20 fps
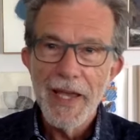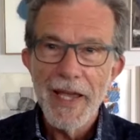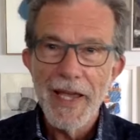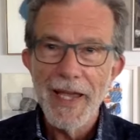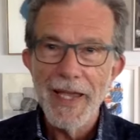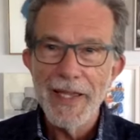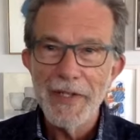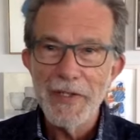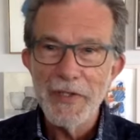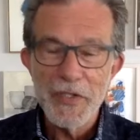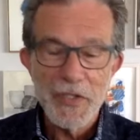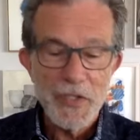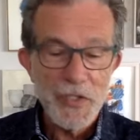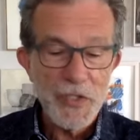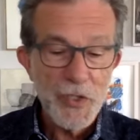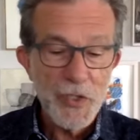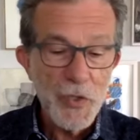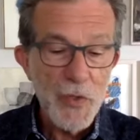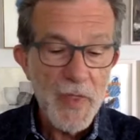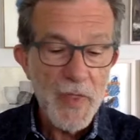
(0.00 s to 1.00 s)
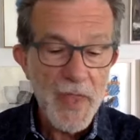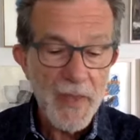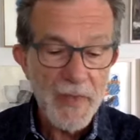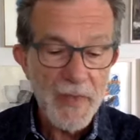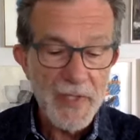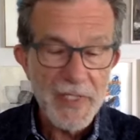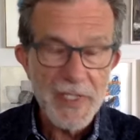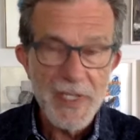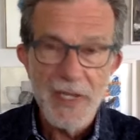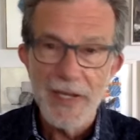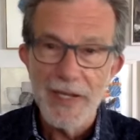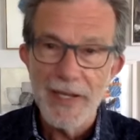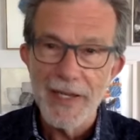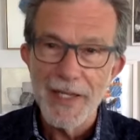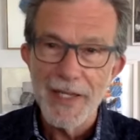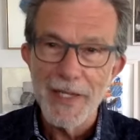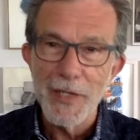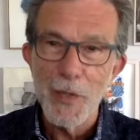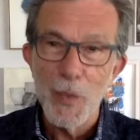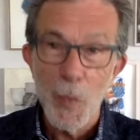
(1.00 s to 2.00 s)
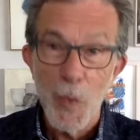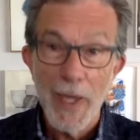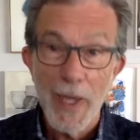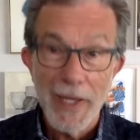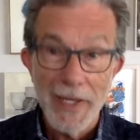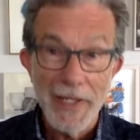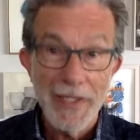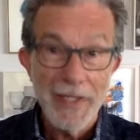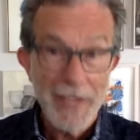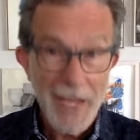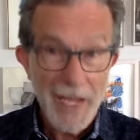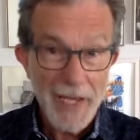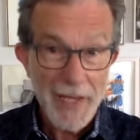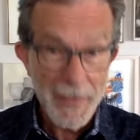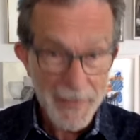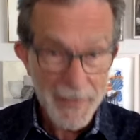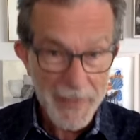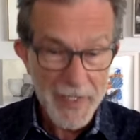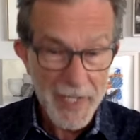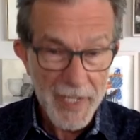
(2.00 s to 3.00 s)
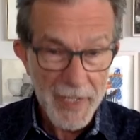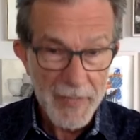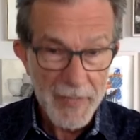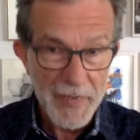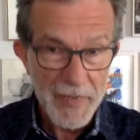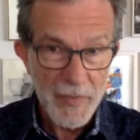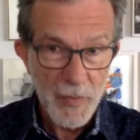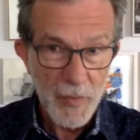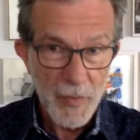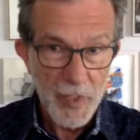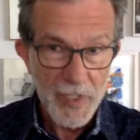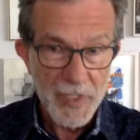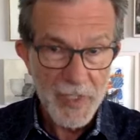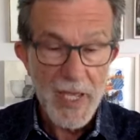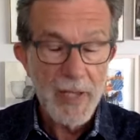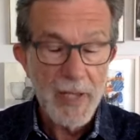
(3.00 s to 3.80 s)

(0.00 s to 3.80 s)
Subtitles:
and To the Other Side 1 are the names of the works.